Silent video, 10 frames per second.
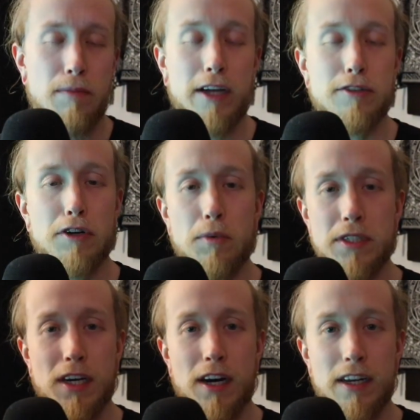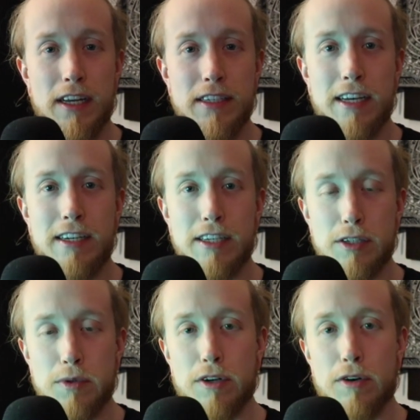Patrick was not intending
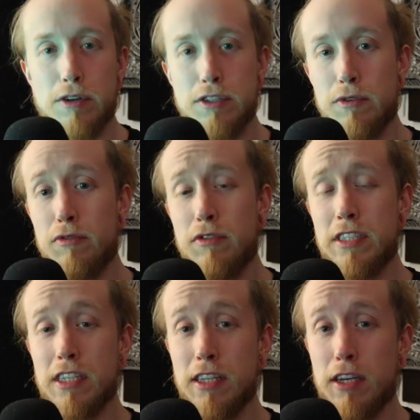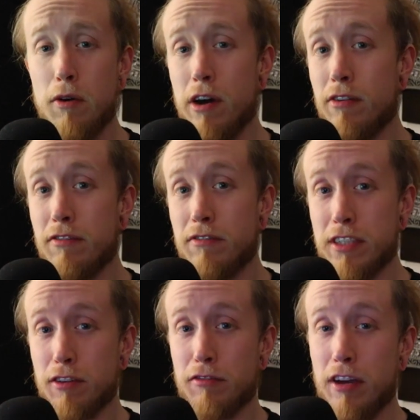to encourage you to physically go out and
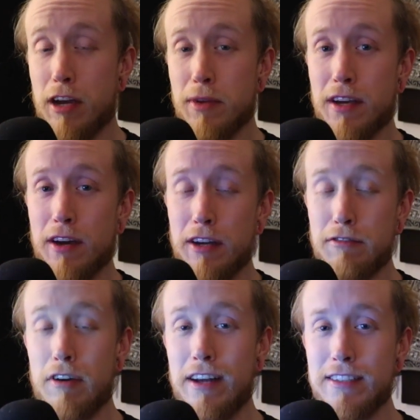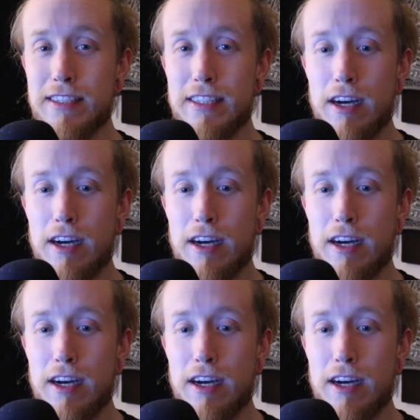visit your family and friends,